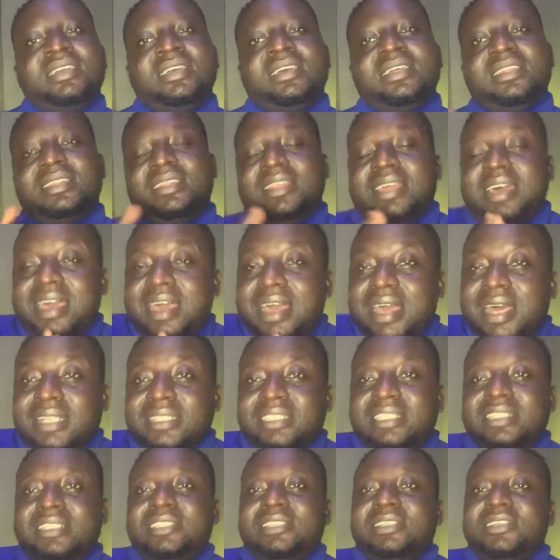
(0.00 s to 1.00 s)
that
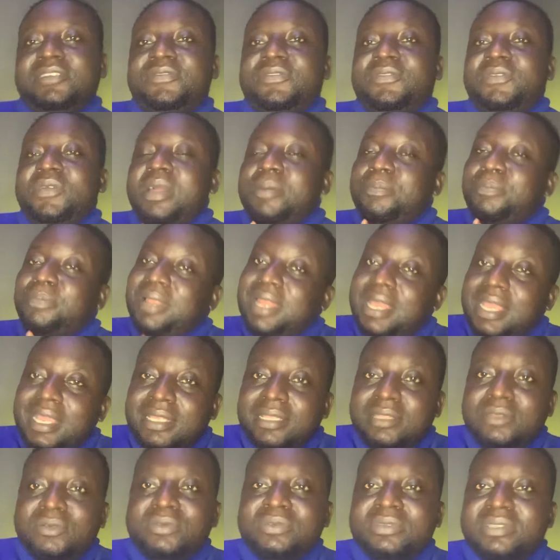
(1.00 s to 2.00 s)
if you apply
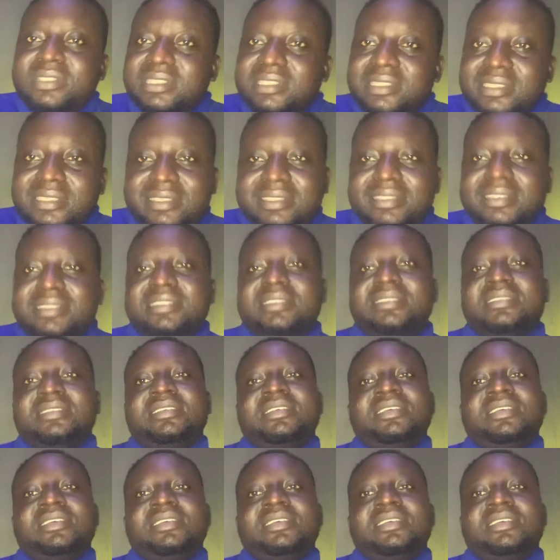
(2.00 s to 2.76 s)
those things,